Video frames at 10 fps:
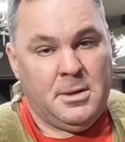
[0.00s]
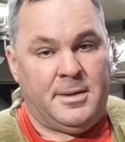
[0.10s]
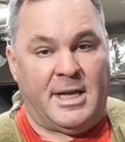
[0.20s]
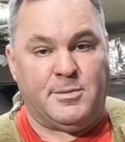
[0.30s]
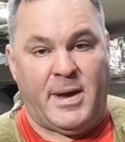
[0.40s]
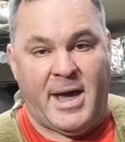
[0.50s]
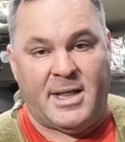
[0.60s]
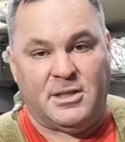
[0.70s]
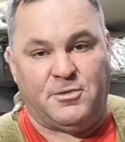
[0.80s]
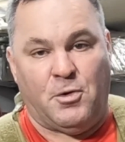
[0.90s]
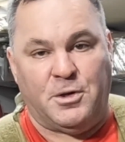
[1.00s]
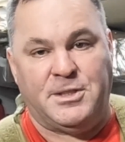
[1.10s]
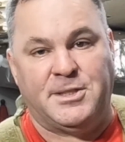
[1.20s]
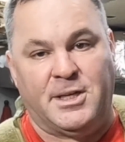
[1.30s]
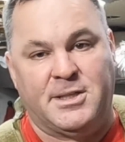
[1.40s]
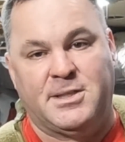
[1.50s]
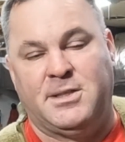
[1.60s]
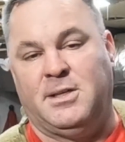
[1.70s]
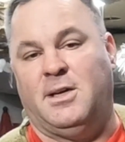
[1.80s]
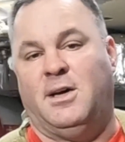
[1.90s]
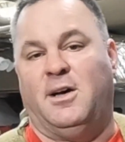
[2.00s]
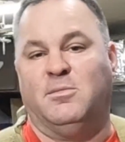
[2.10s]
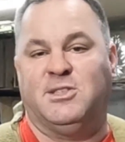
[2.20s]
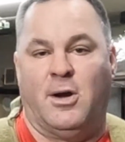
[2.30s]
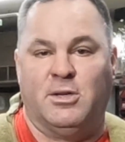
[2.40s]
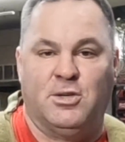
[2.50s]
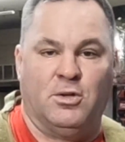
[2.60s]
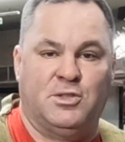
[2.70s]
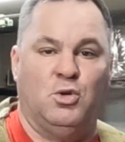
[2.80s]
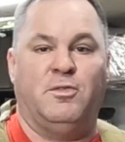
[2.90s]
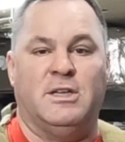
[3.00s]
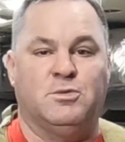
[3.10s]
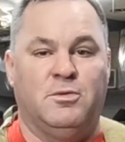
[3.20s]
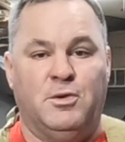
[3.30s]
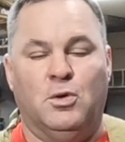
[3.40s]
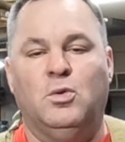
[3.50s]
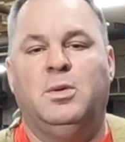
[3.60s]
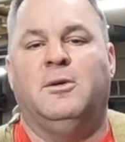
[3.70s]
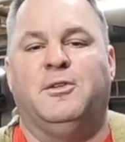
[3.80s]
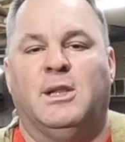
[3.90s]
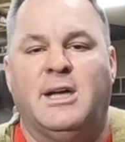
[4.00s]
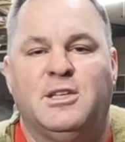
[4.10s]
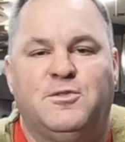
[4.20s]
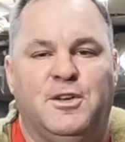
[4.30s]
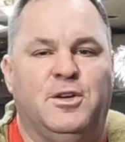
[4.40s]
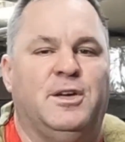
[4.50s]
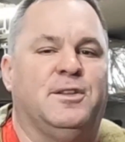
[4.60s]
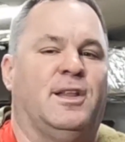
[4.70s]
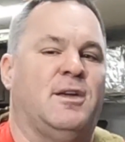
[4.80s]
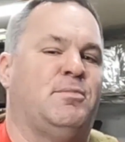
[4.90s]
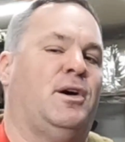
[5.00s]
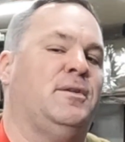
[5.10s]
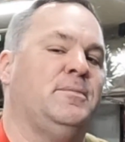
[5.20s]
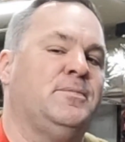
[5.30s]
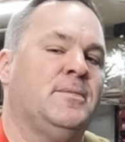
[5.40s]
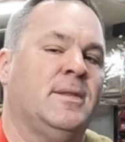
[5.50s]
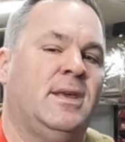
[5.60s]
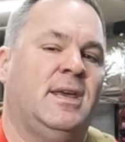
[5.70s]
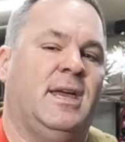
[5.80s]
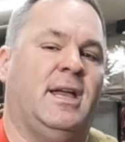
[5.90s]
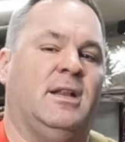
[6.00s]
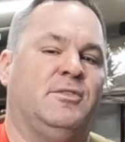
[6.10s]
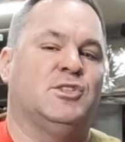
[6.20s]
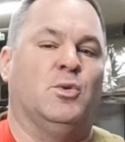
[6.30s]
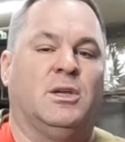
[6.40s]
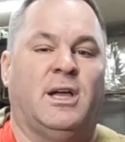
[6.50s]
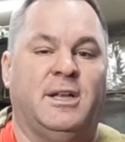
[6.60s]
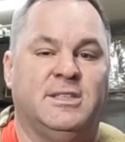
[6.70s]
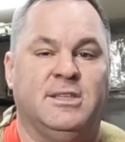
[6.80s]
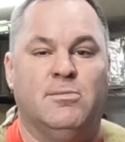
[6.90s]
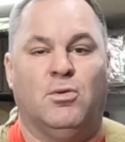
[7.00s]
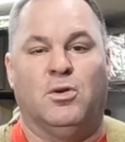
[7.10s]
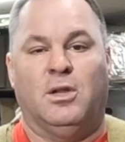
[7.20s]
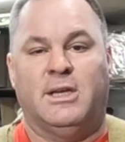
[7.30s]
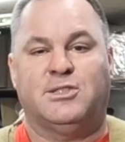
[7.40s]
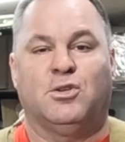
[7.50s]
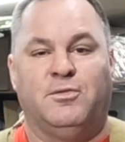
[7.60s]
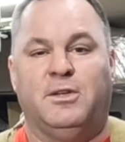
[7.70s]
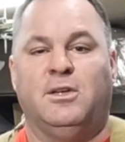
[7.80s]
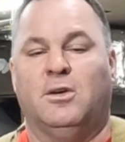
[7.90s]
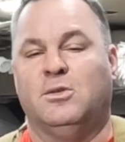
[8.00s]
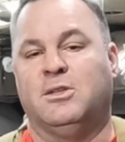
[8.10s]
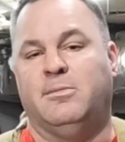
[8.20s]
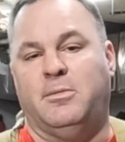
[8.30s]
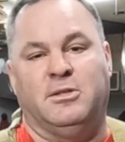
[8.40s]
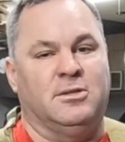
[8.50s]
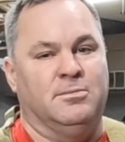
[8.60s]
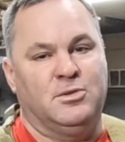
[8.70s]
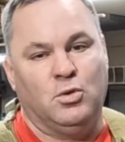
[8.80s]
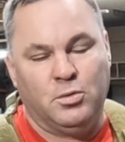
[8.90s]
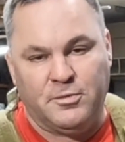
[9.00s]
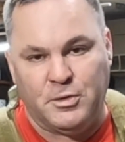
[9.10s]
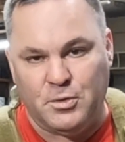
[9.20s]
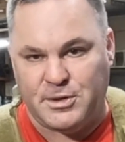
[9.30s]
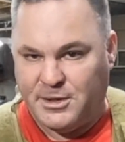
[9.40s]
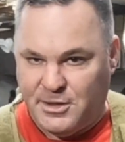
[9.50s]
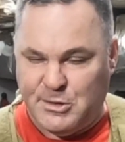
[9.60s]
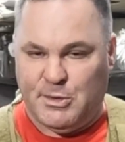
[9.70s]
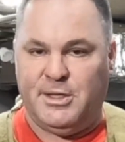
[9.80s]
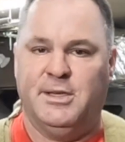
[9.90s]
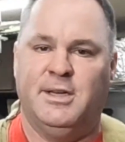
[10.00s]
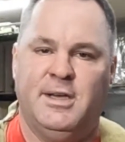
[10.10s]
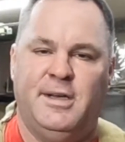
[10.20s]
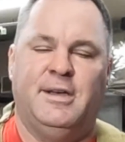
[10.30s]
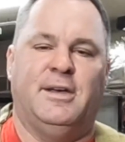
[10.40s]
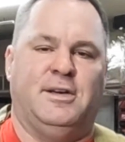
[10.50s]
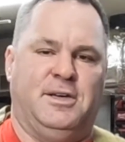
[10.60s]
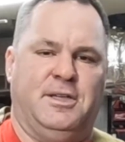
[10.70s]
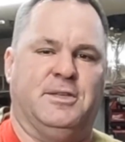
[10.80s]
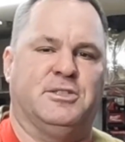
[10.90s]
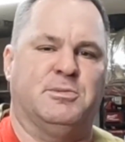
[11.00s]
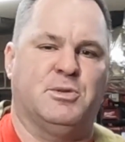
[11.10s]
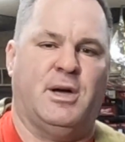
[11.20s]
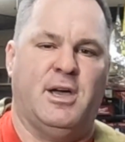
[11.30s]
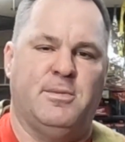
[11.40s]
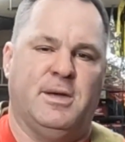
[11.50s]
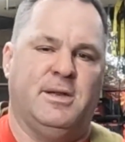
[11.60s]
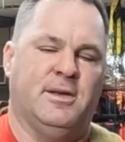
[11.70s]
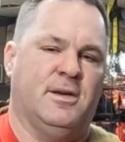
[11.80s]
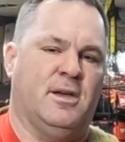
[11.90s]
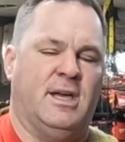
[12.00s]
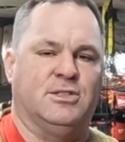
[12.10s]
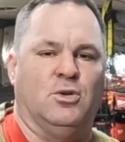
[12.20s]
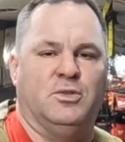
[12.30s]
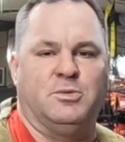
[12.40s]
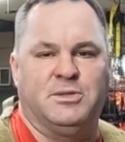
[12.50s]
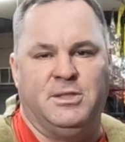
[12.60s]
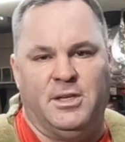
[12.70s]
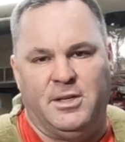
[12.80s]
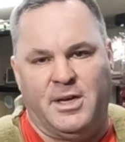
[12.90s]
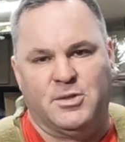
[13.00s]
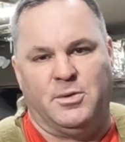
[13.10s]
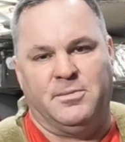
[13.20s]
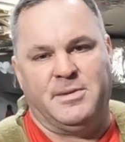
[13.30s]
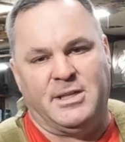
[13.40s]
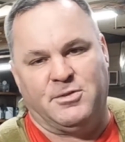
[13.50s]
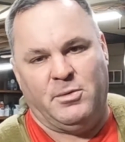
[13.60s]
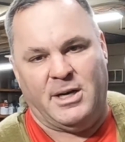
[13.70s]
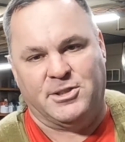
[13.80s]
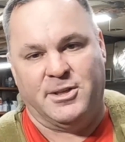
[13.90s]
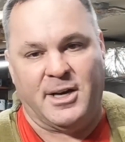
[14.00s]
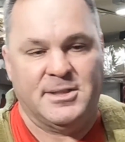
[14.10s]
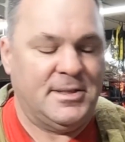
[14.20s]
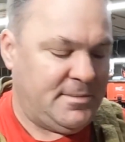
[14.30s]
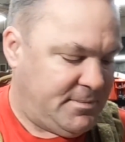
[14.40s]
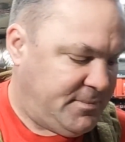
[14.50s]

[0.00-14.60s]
That's my Atlas 46 Saratoga tool vest review. If you like this video, hit the like button. And if you're so inclined to see more electrical videos and maybe some tool reviews like this one, hit the subscribe. And as always, we'll see you on the next one. Thanks for watching, guys.